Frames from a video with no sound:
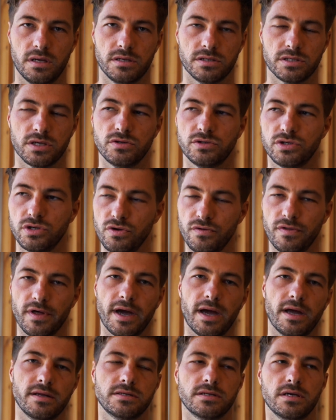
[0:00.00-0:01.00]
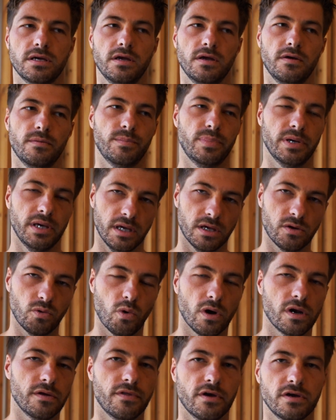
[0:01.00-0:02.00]
So do that. Pick
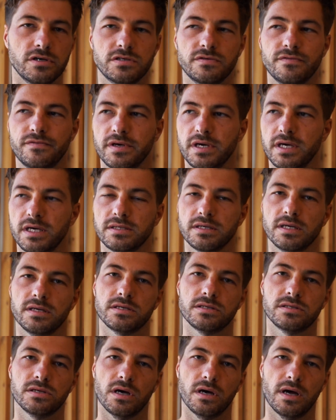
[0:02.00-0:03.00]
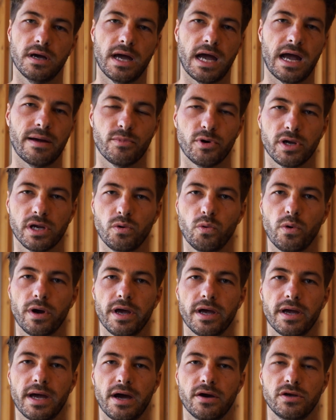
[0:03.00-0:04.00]
one of those fears and start hammering
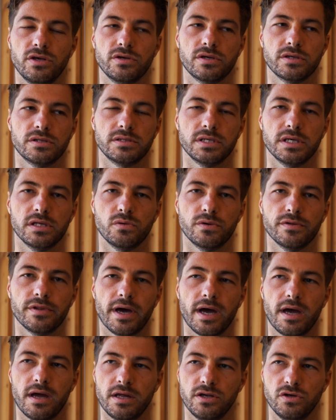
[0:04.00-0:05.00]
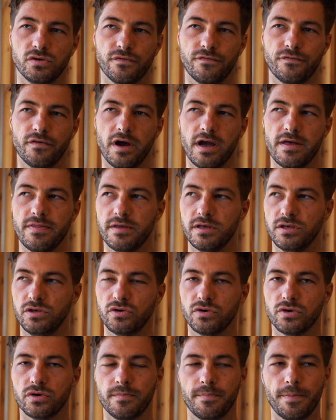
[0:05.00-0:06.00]
away at how you can deal with that. And you'll find that
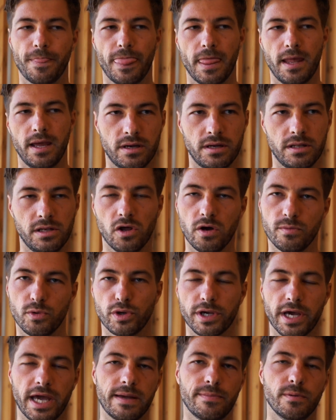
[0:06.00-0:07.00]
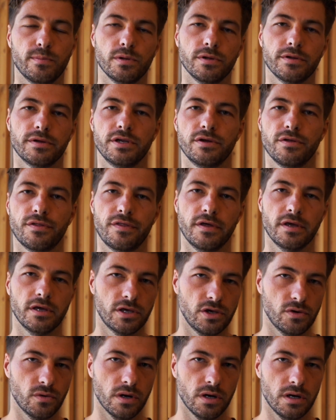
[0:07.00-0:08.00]
you're a lot more capable than you
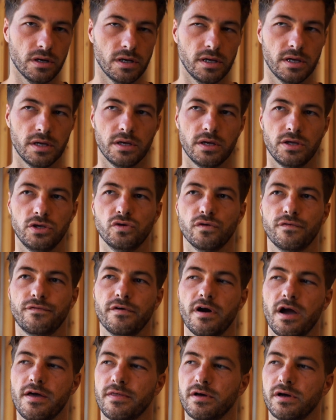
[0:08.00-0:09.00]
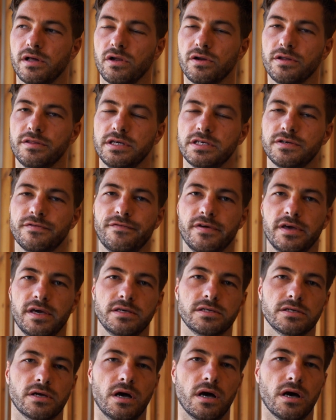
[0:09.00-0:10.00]
think you are. You'll find that a lot of these
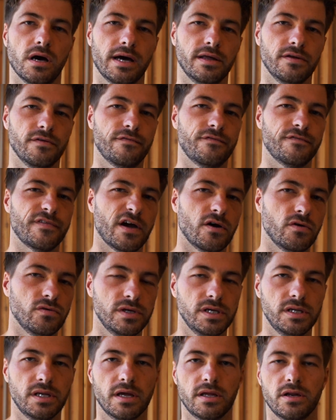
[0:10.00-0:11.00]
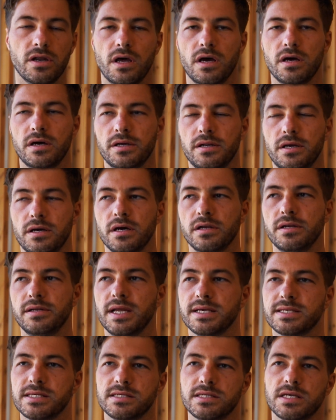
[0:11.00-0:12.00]
fears are unfounded and
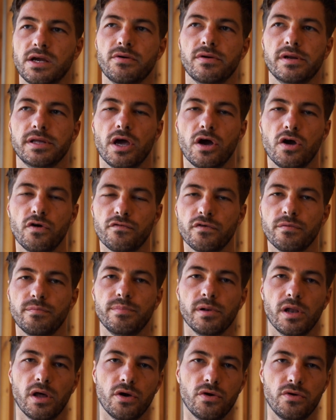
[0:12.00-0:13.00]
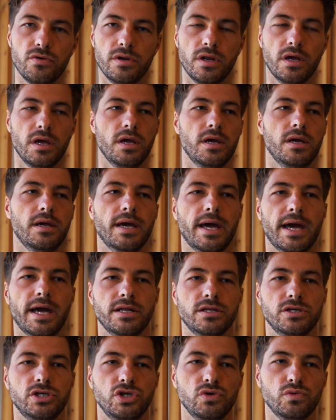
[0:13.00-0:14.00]
unnecessarily overblown,
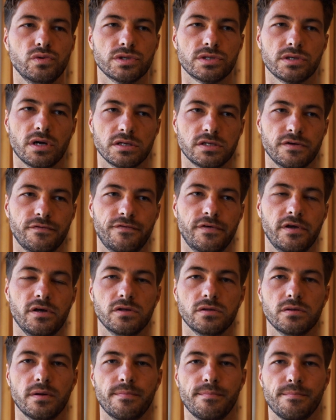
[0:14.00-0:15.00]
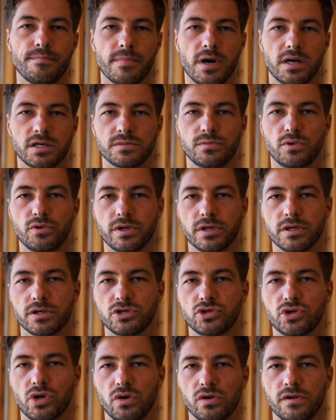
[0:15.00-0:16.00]
and you will start to feel much more in
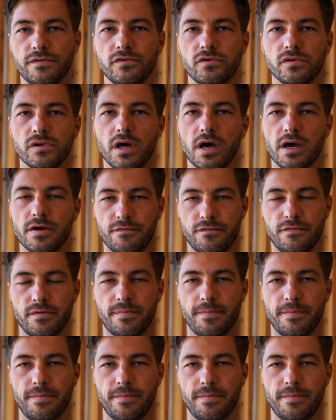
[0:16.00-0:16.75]
control of your life.